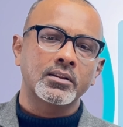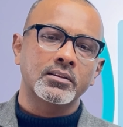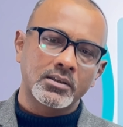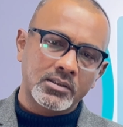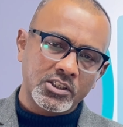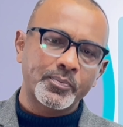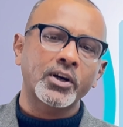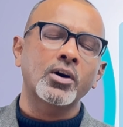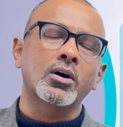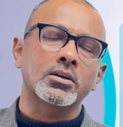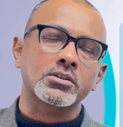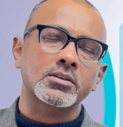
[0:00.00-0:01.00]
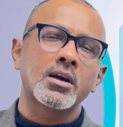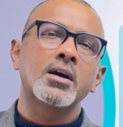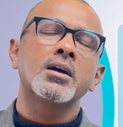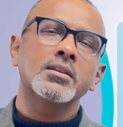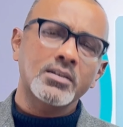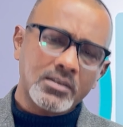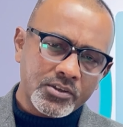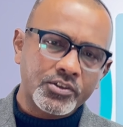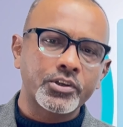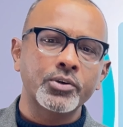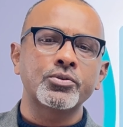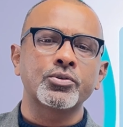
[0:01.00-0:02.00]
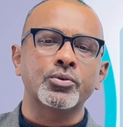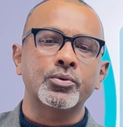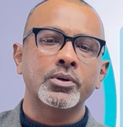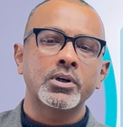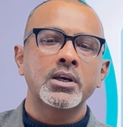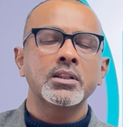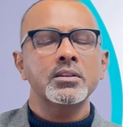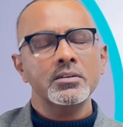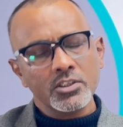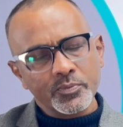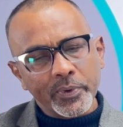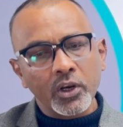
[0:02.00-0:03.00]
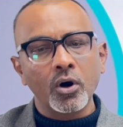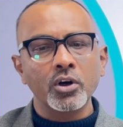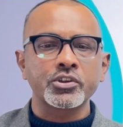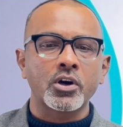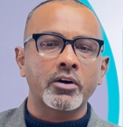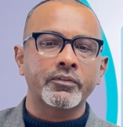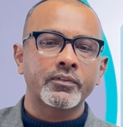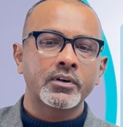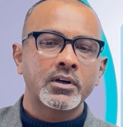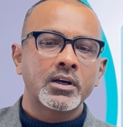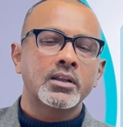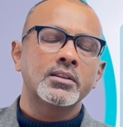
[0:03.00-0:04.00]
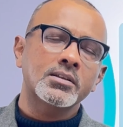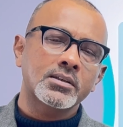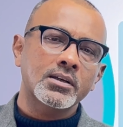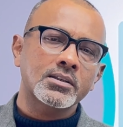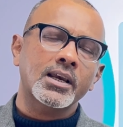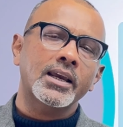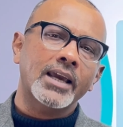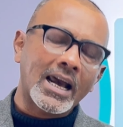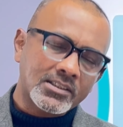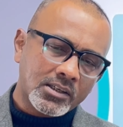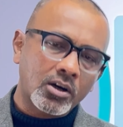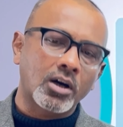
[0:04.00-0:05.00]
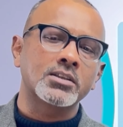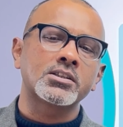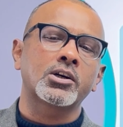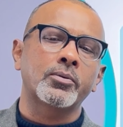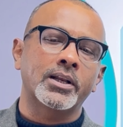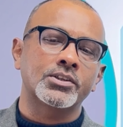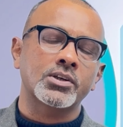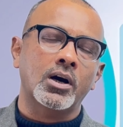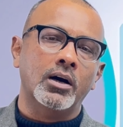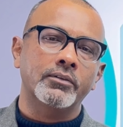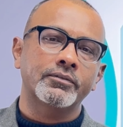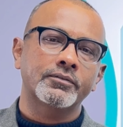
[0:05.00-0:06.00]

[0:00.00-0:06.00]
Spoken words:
this is because, this is due to, this is because of, this is as a consequence of.